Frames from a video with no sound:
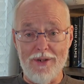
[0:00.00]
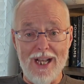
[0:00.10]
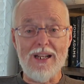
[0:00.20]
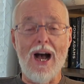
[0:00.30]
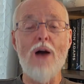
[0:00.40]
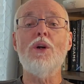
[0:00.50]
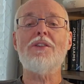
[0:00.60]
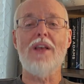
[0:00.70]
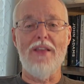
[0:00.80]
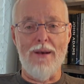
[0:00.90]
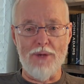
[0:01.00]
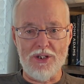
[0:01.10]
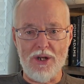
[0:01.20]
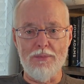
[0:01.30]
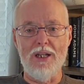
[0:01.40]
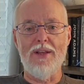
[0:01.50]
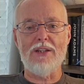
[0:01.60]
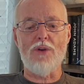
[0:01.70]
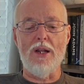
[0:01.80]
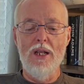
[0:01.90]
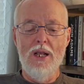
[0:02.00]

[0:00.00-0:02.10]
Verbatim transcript: That, I will say that much. I believe that's right.